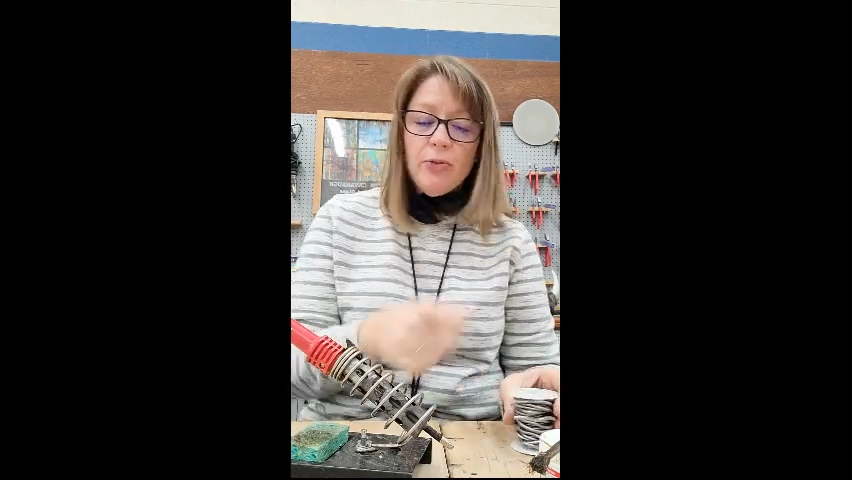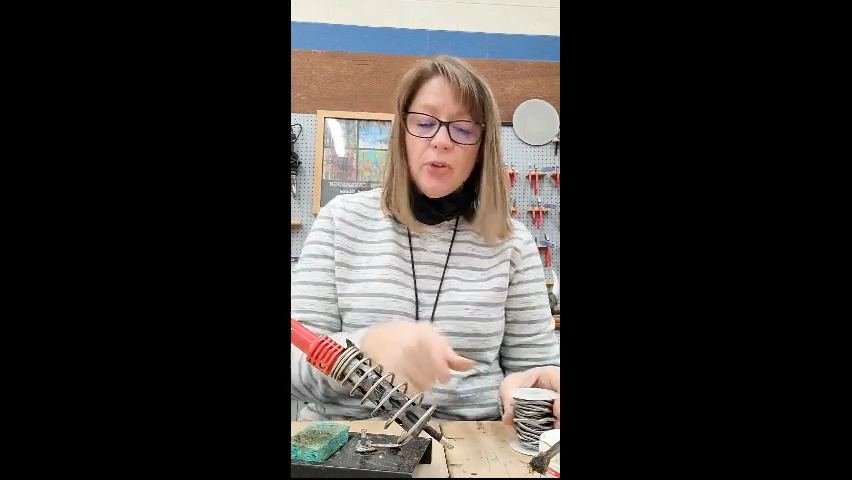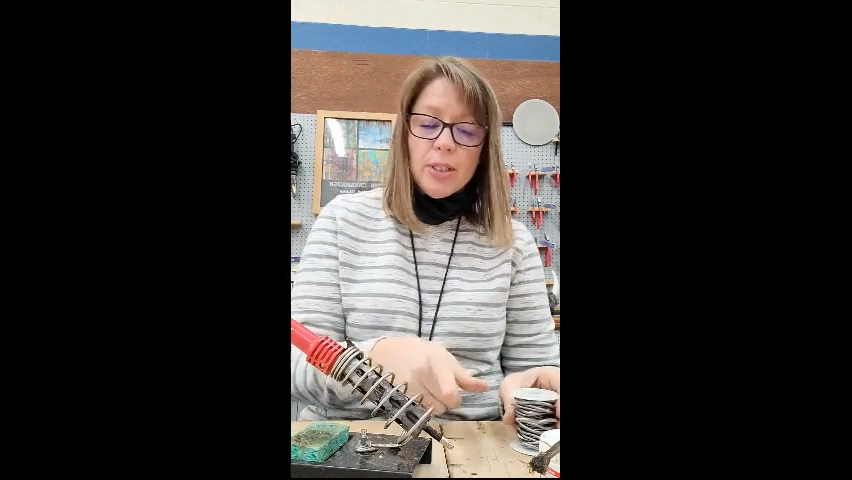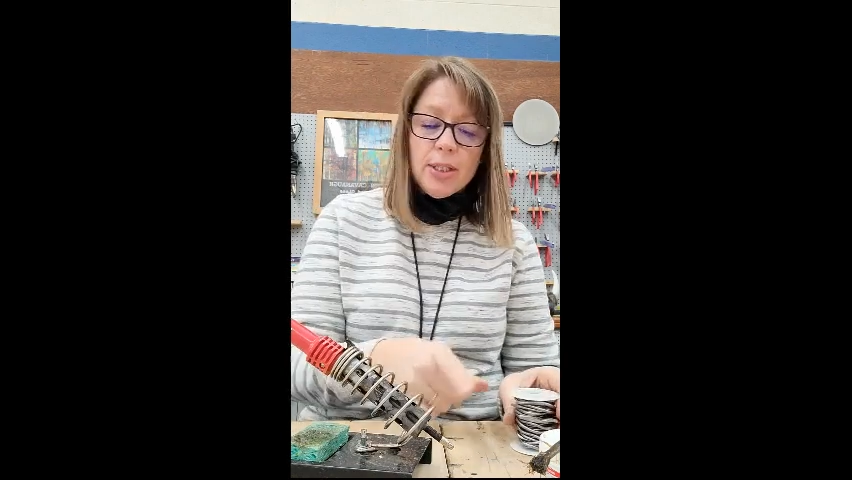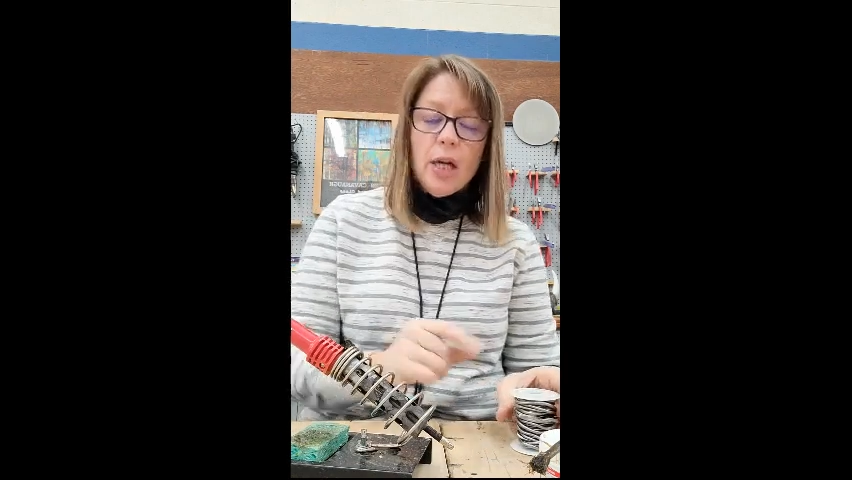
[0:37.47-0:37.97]

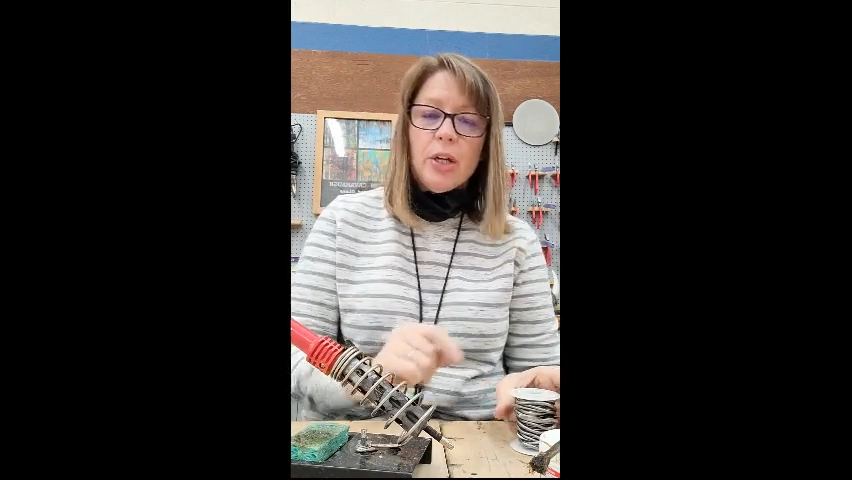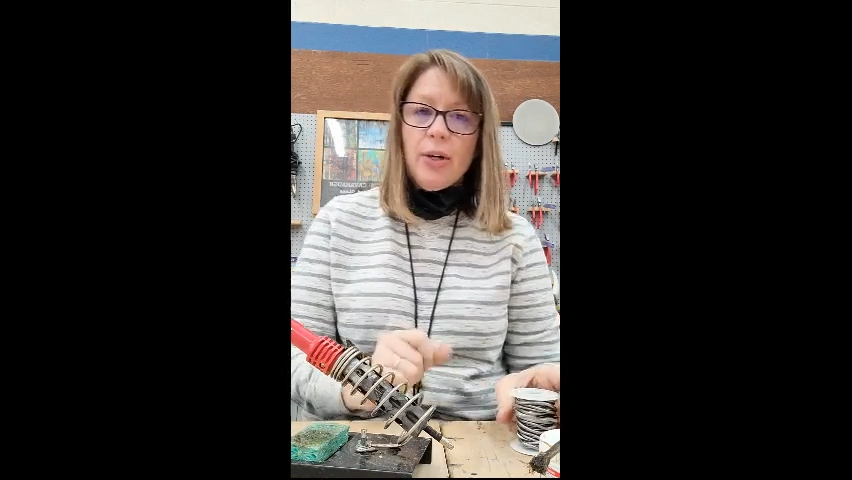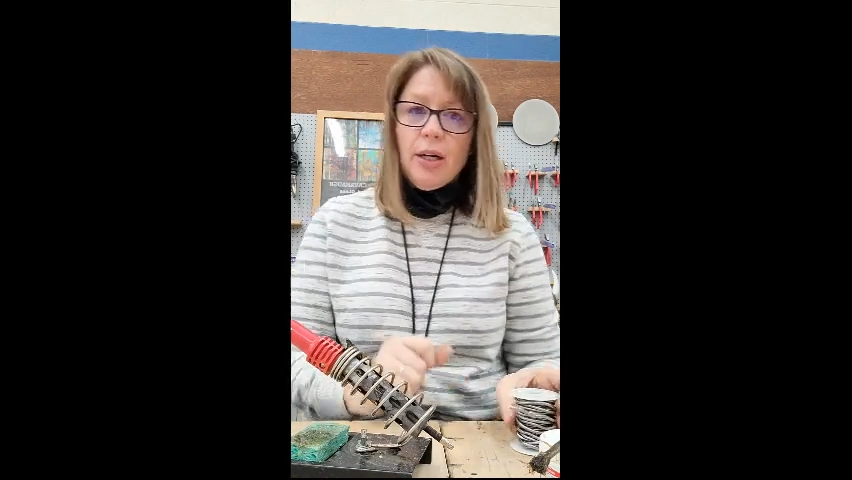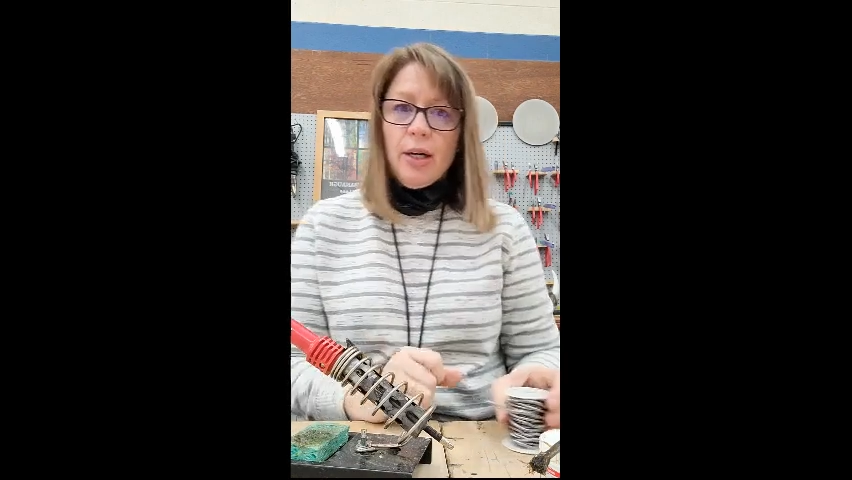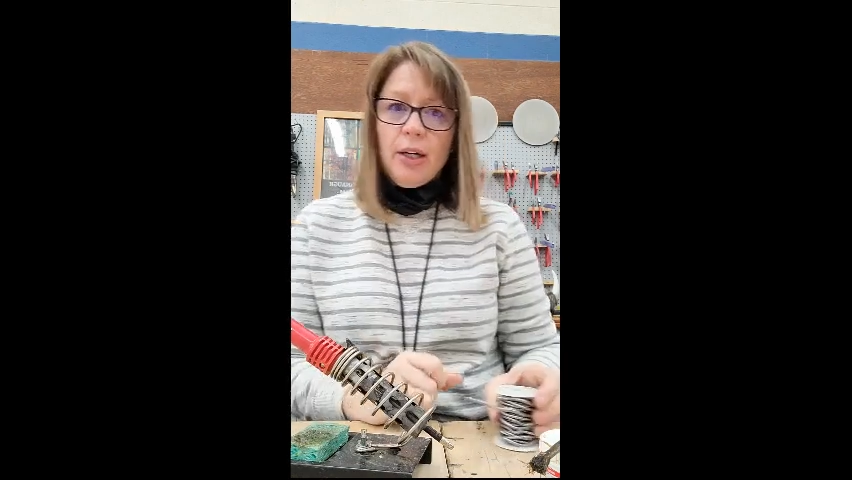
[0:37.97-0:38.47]
for the
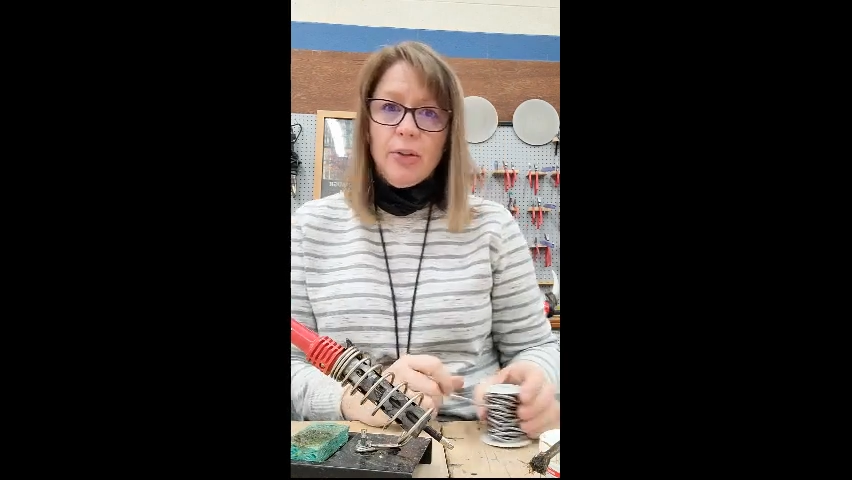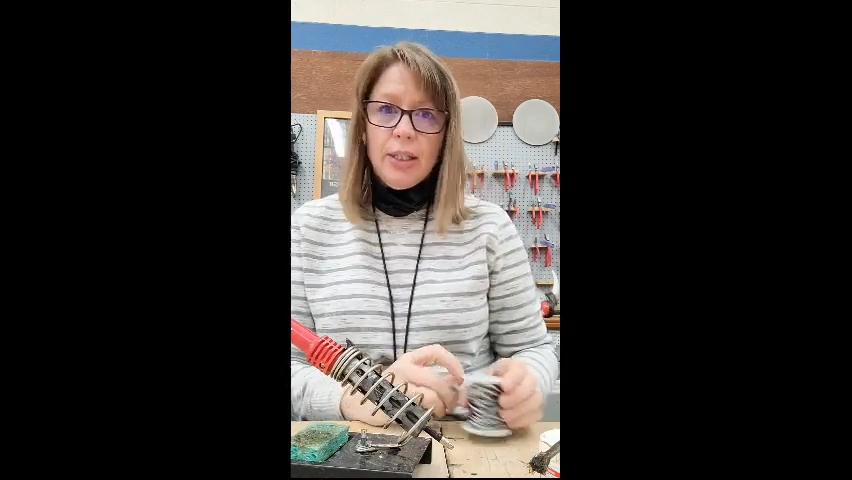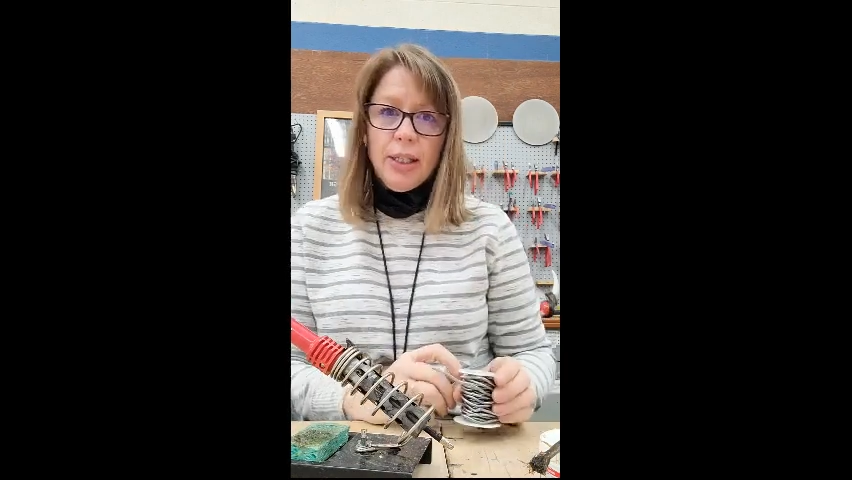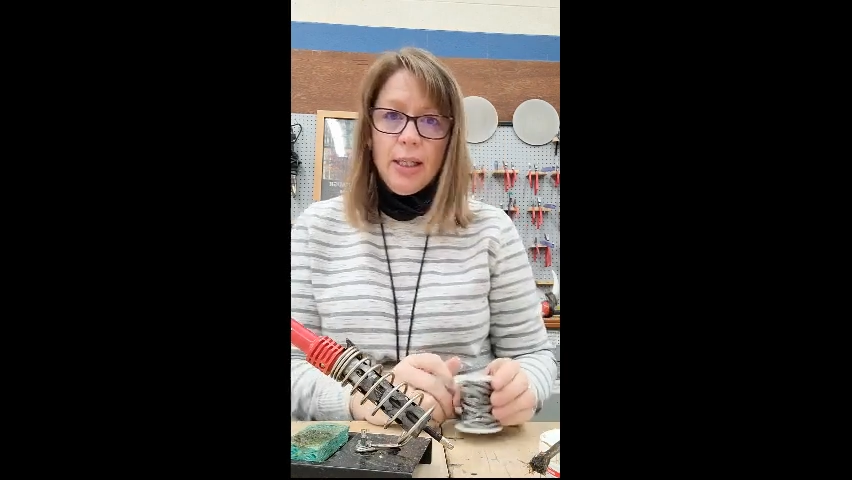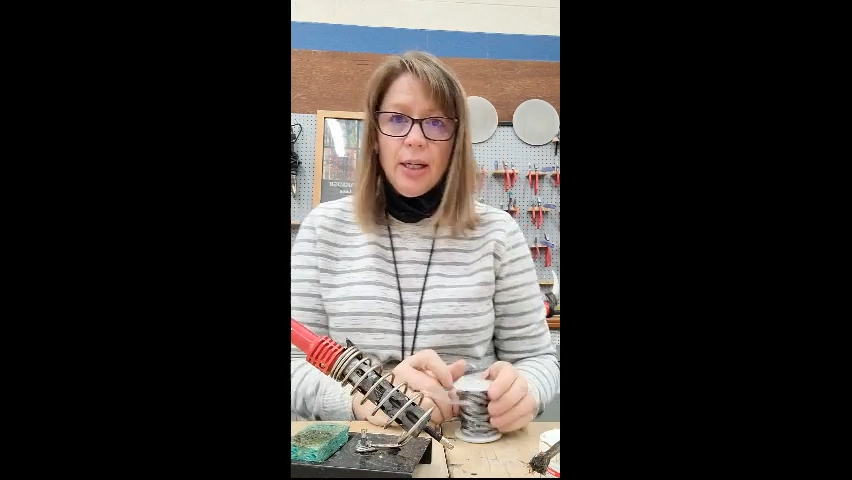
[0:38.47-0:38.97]
soldering iron
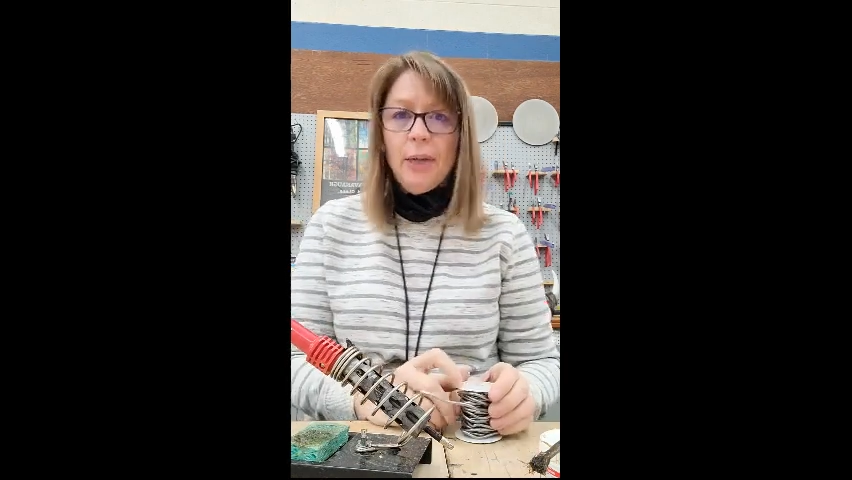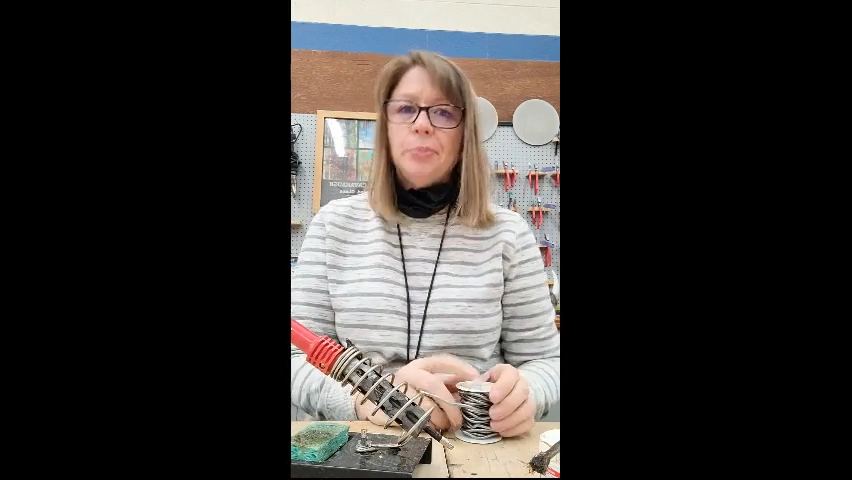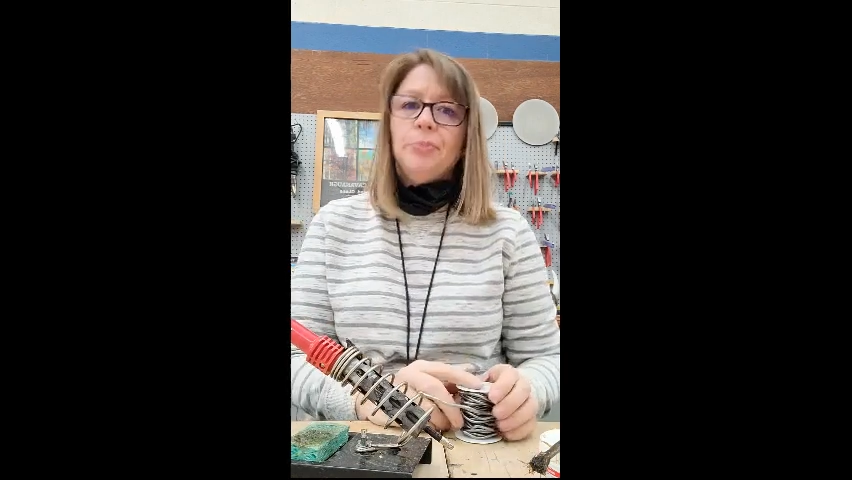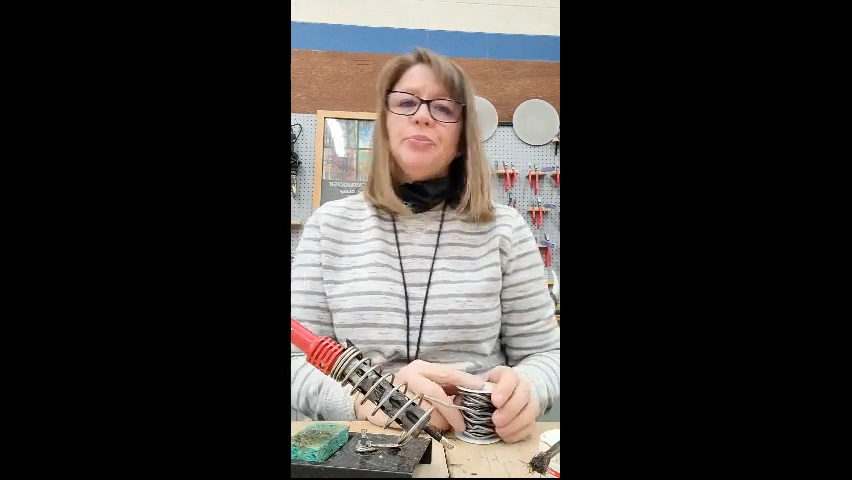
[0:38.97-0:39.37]
to heat up.